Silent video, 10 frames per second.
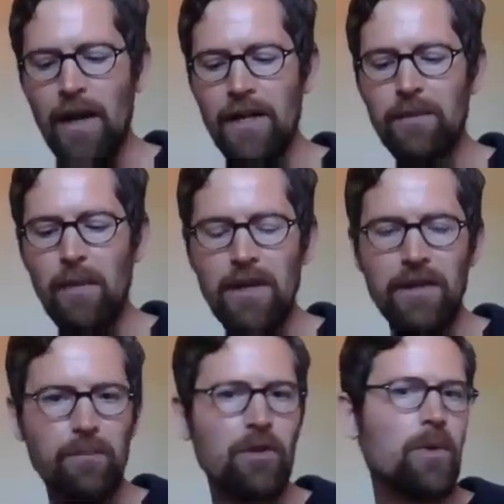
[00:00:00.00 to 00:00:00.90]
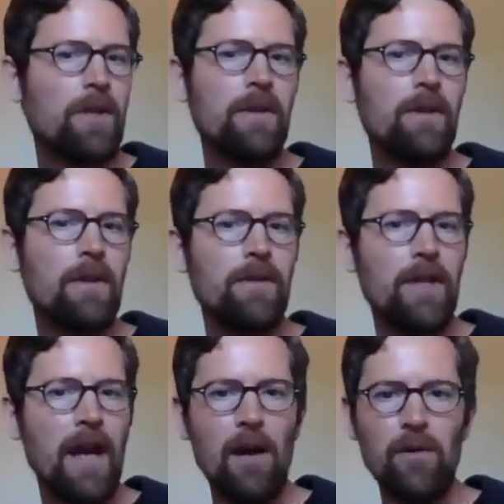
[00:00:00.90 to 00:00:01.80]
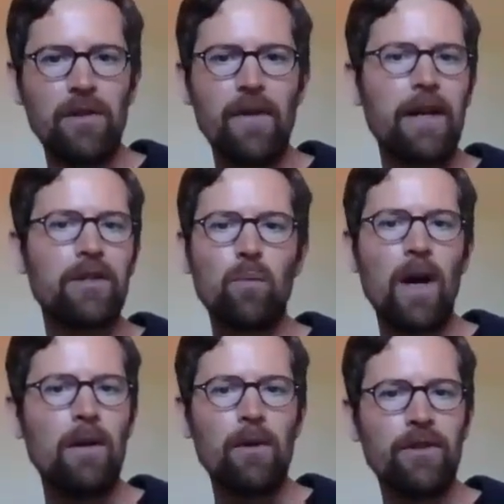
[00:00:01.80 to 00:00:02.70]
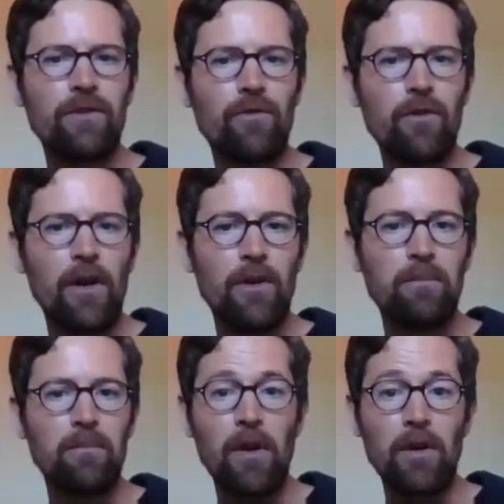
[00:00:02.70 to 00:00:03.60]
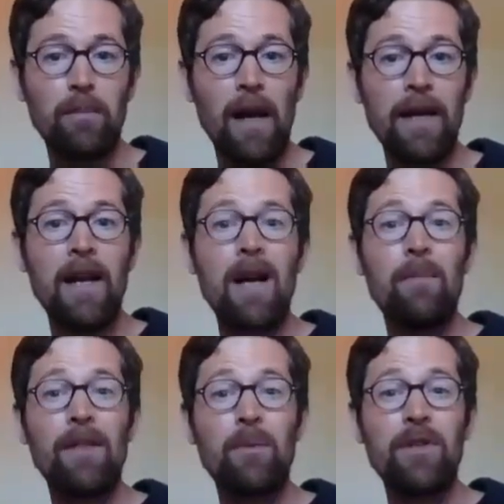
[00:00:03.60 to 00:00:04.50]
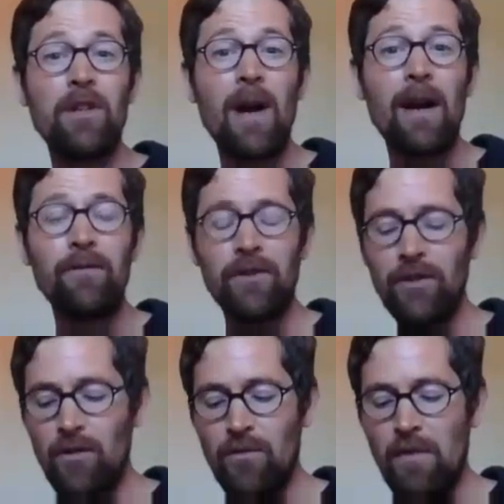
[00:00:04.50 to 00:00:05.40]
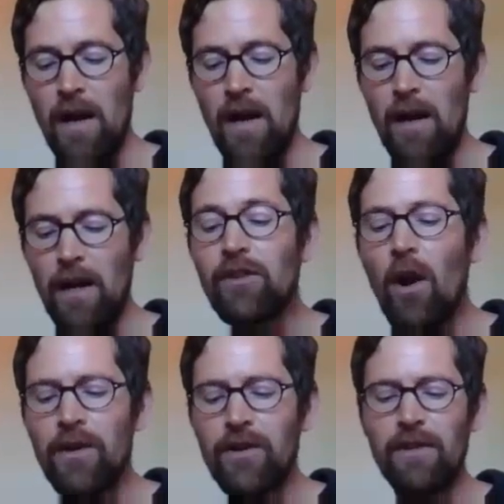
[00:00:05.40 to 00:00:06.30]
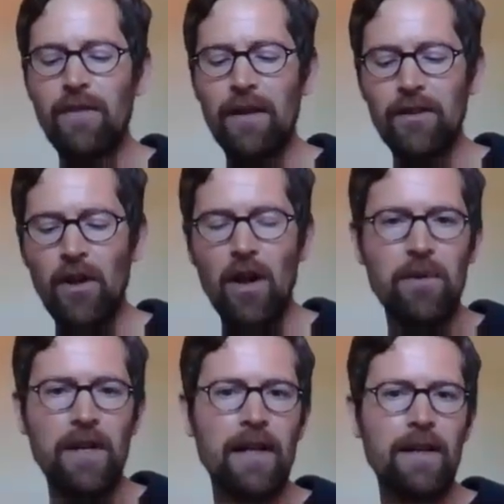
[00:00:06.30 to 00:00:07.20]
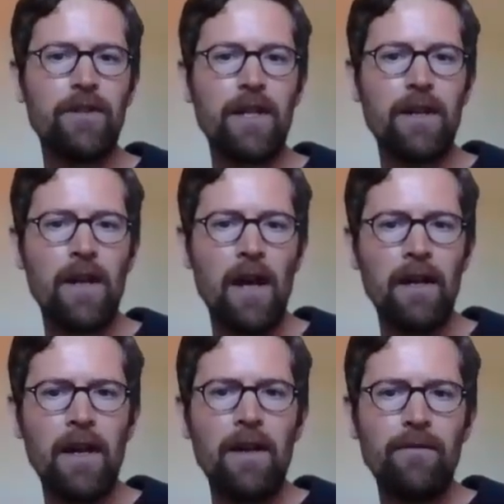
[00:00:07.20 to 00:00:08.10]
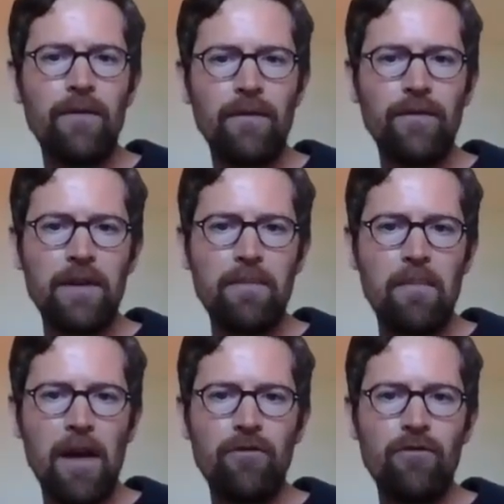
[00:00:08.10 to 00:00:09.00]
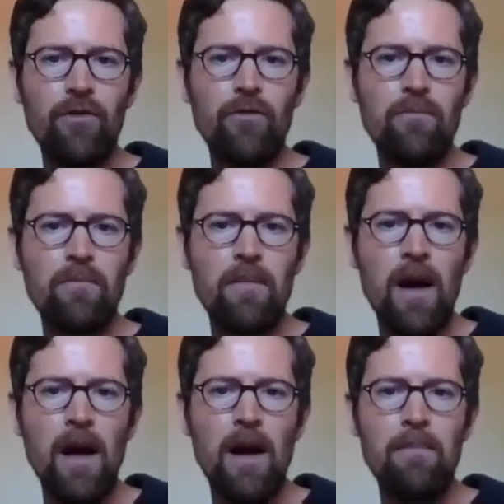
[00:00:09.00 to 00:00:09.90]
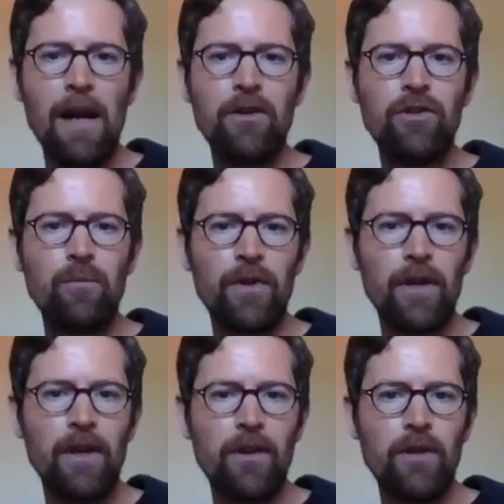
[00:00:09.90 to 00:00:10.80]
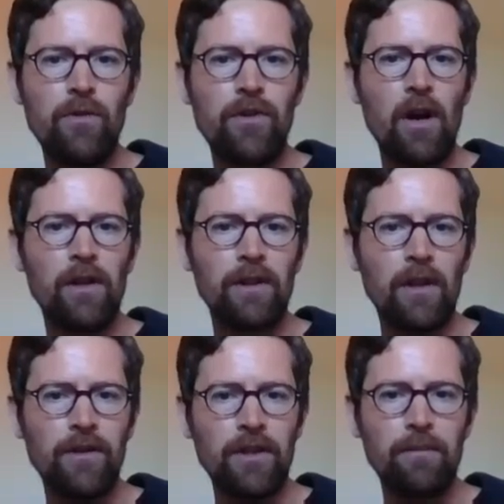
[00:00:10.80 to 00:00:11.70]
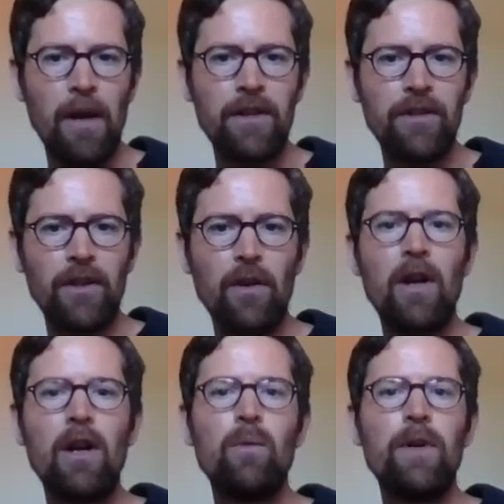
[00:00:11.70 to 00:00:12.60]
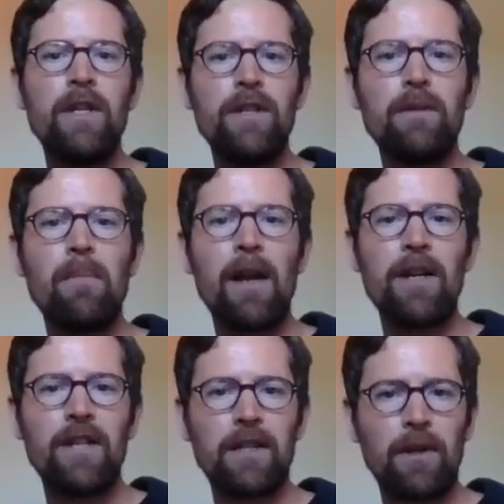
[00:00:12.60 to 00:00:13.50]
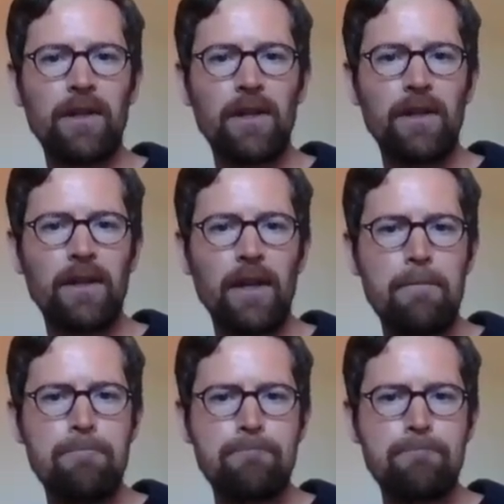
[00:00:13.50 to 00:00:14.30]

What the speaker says: quiet space between the hours of X and Y when this group goes by? I think we do have to acknowledge the fact that not everybody lives in a 15-bedroom mansion with a huge garden and lots of space. So we need to manage expectations.